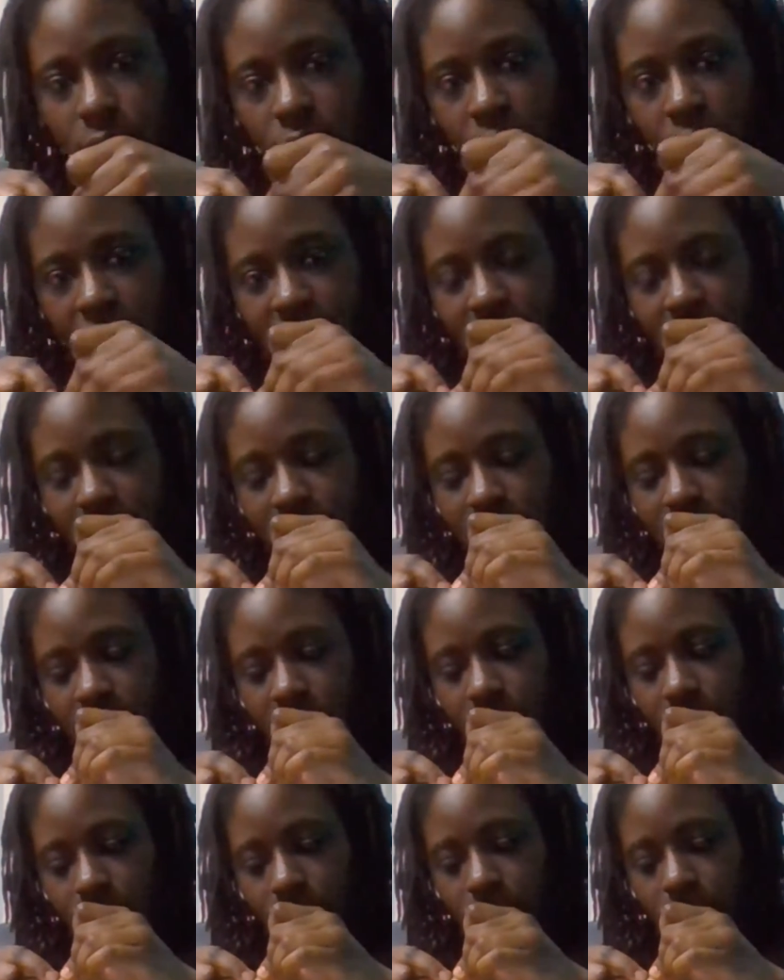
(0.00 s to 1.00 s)
twist
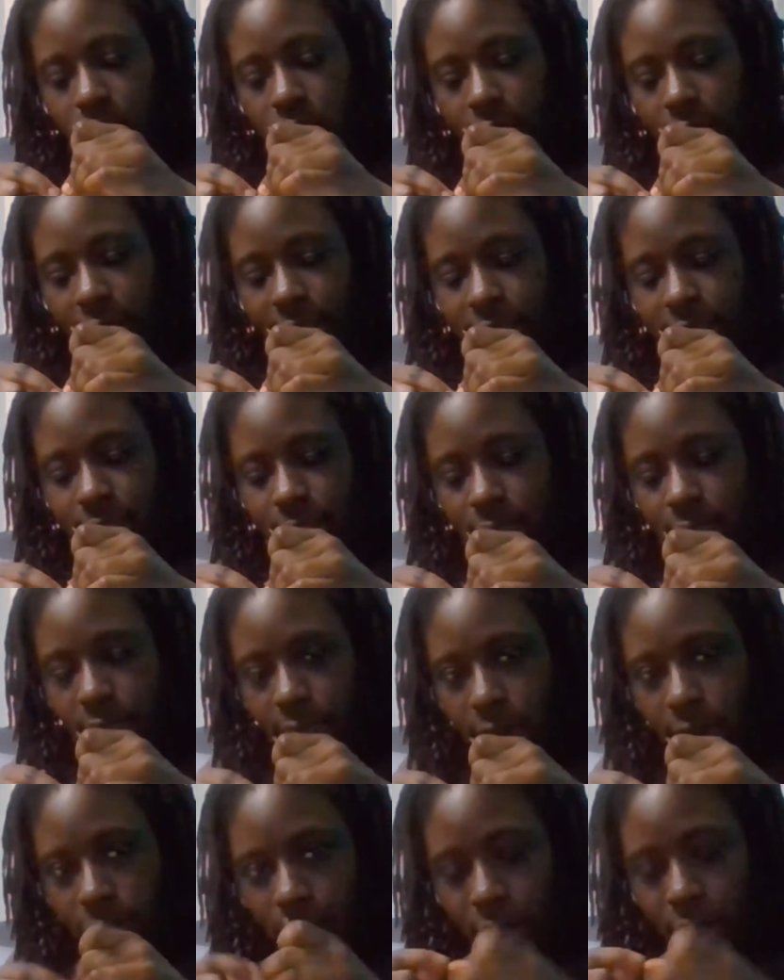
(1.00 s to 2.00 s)
it like
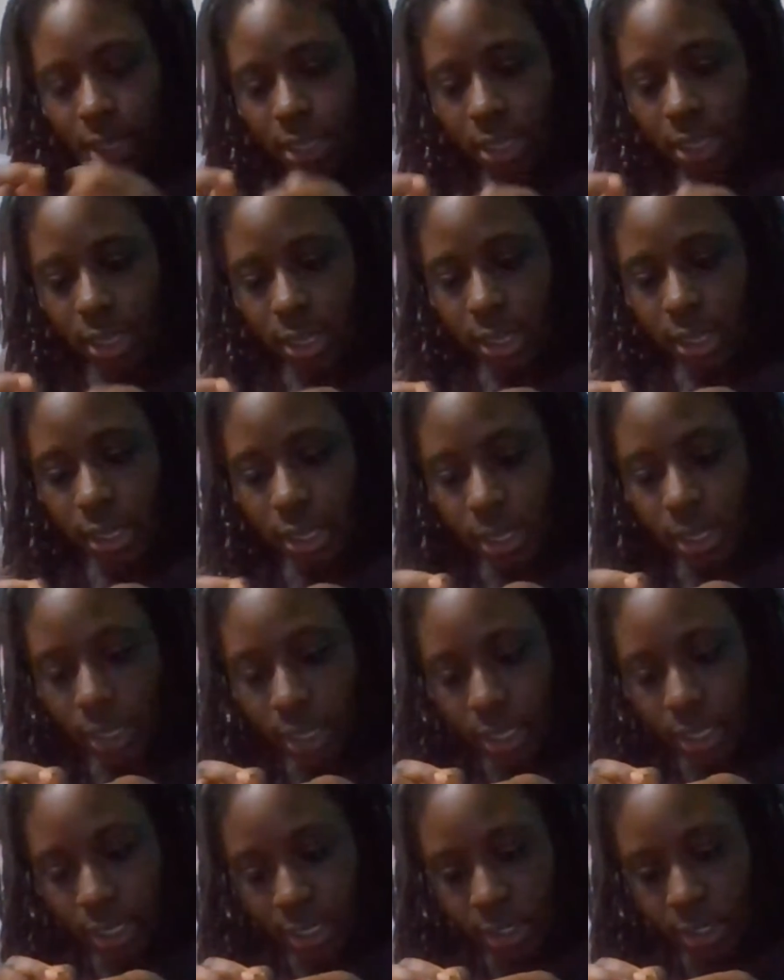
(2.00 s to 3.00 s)
so,
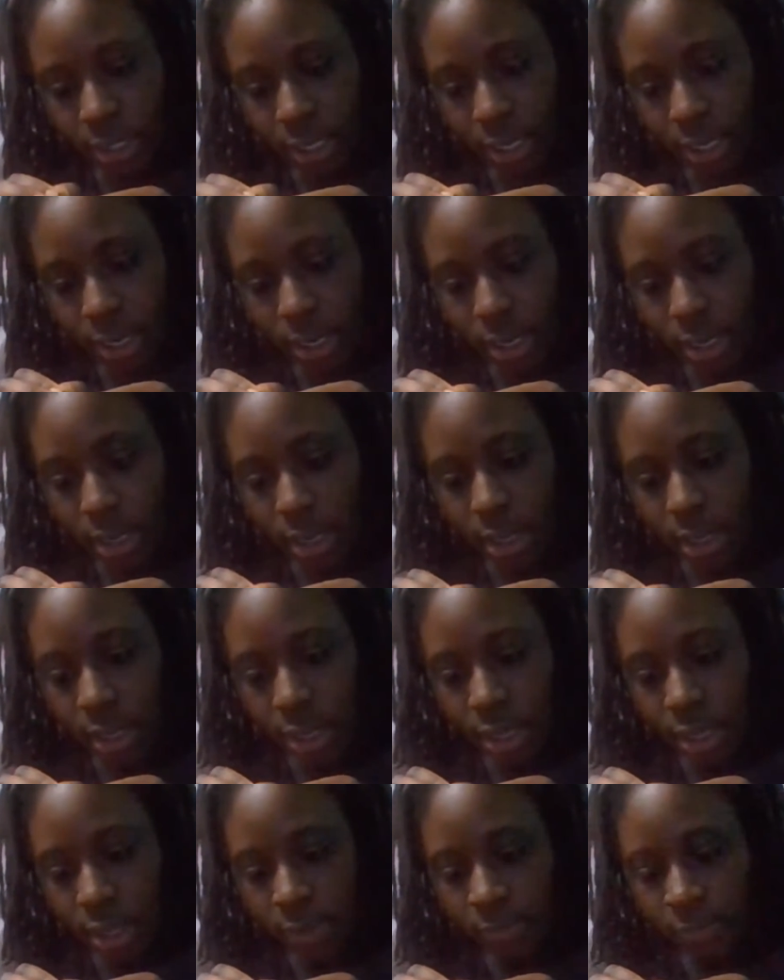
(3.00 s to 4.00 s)
and
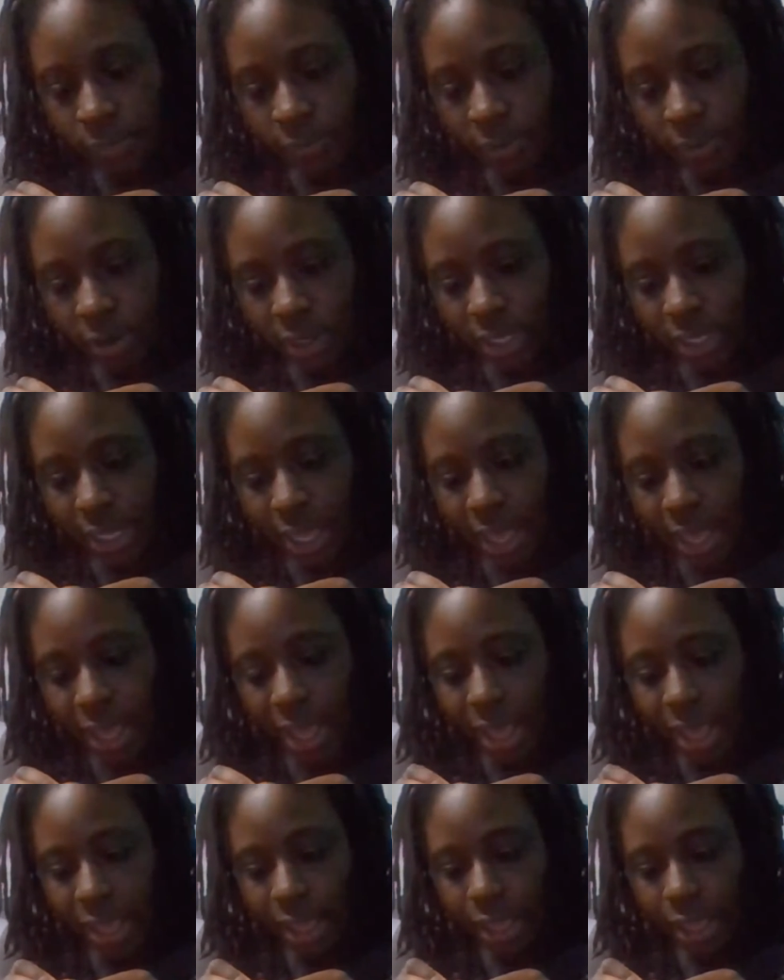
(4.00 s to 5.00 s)
aim for the
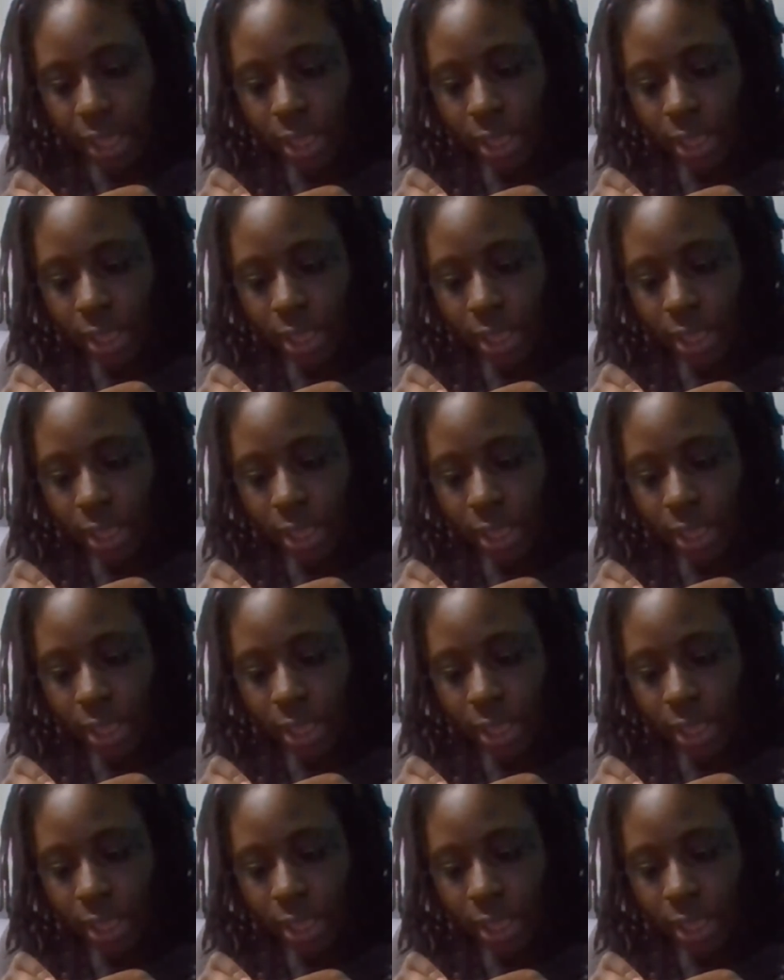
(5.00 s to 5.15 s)
eye.